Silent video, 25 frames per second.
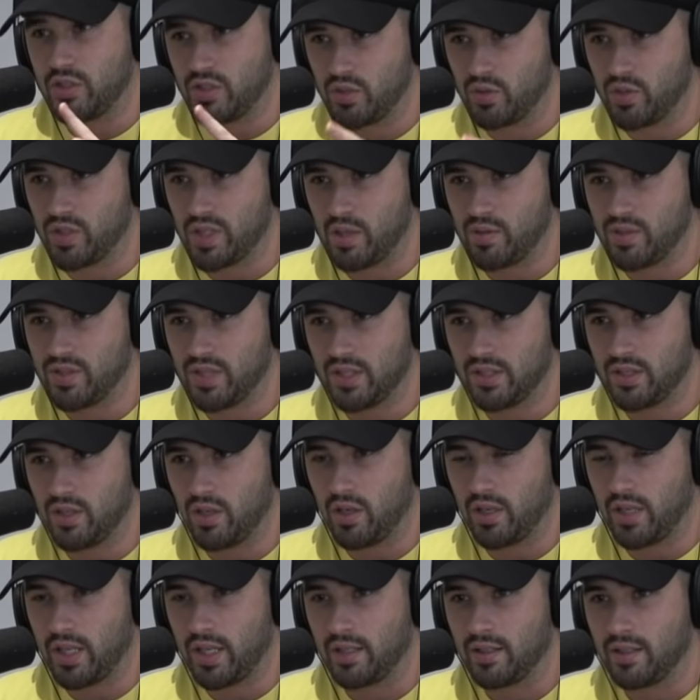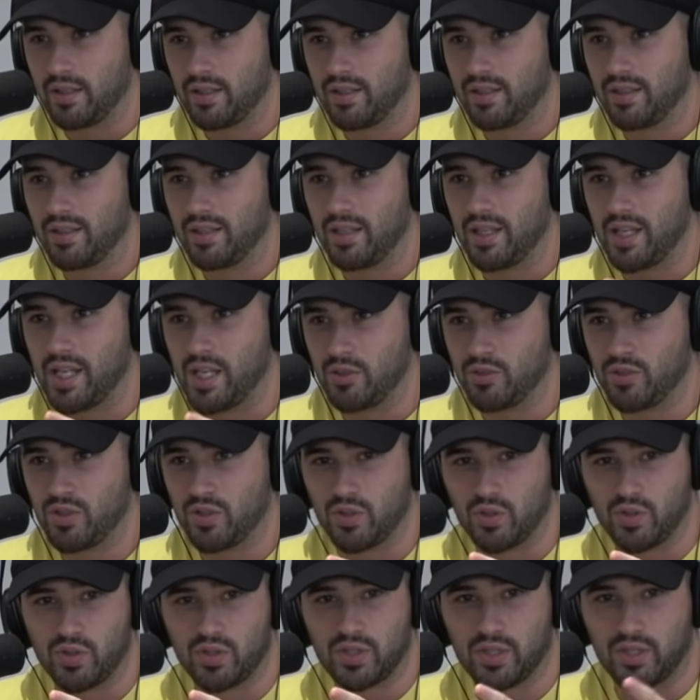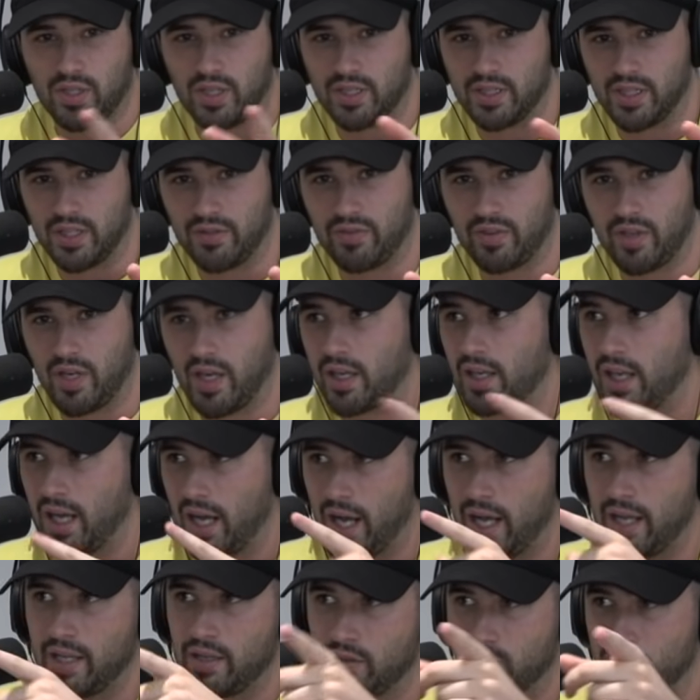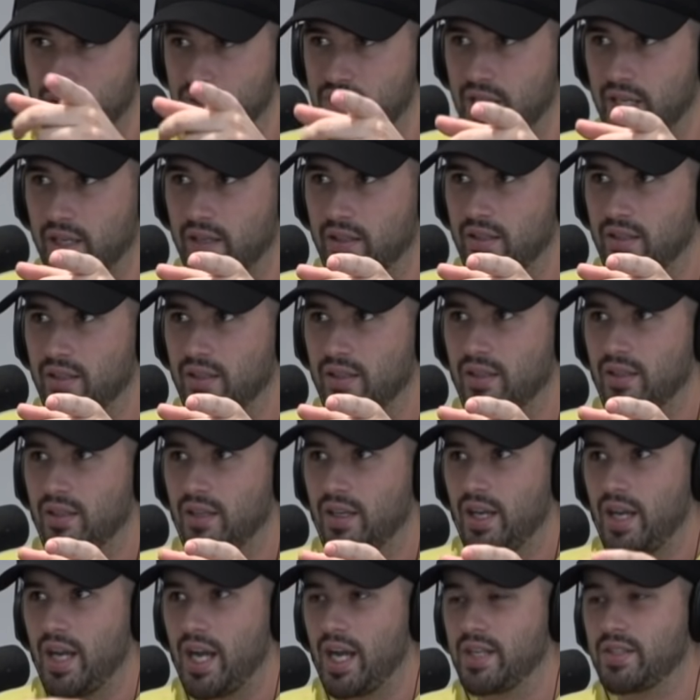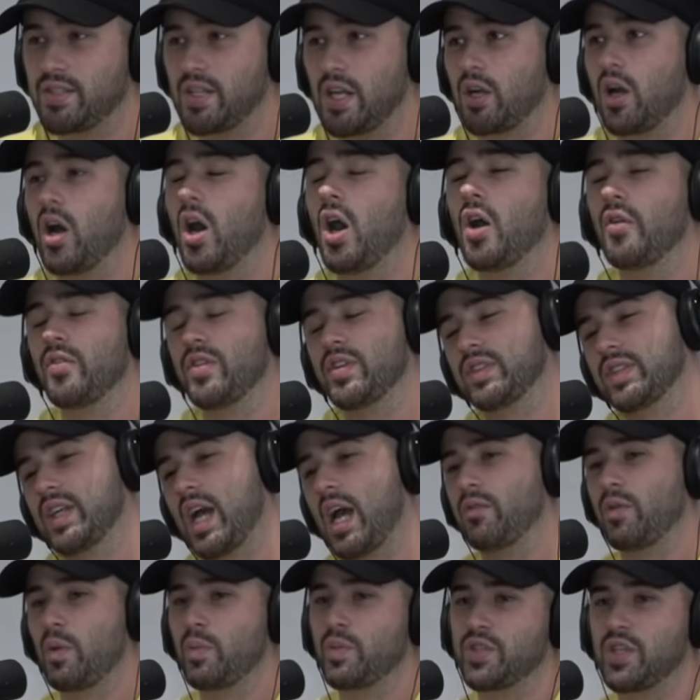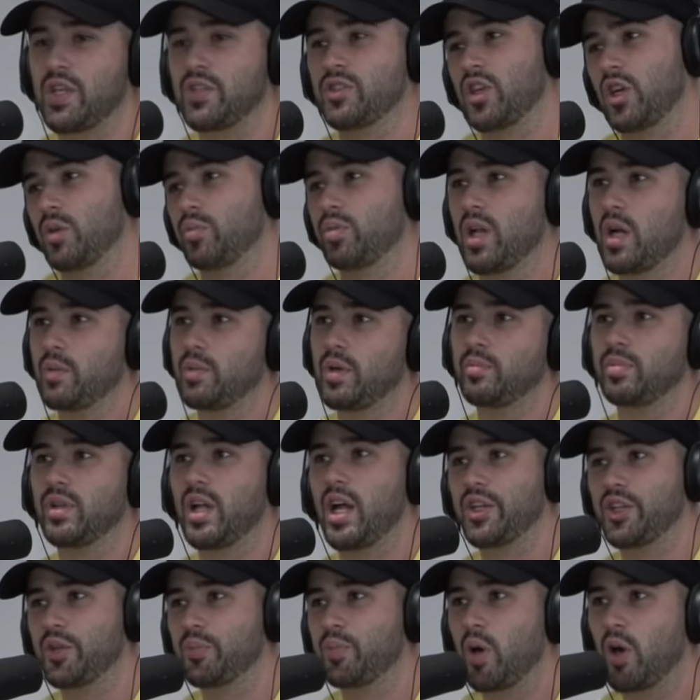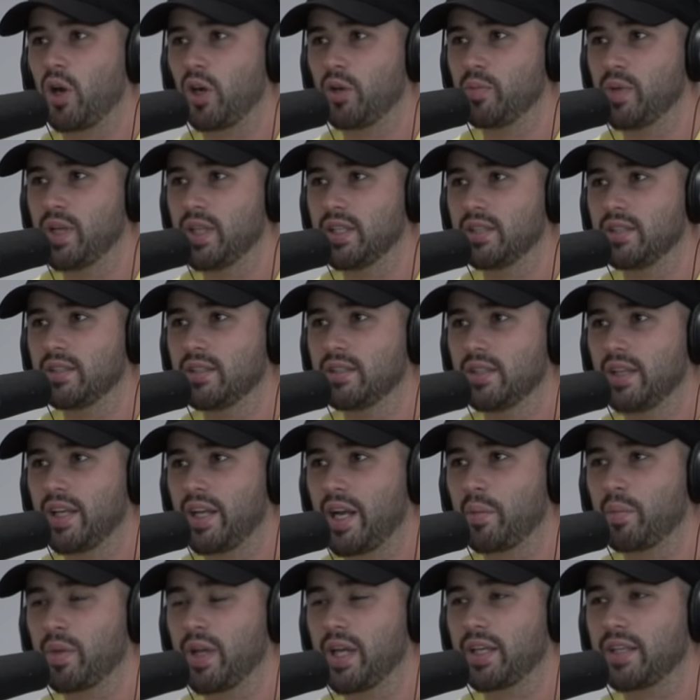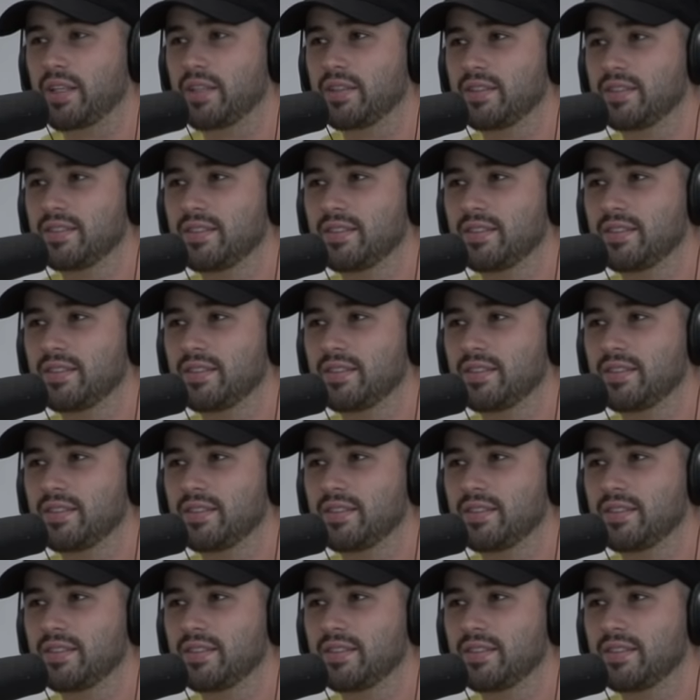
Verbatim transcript: soon as I was done talking, introduced a different, a guy who was there. And he's like, oh, this guy represents our blah, blah, blah department. And I'm like,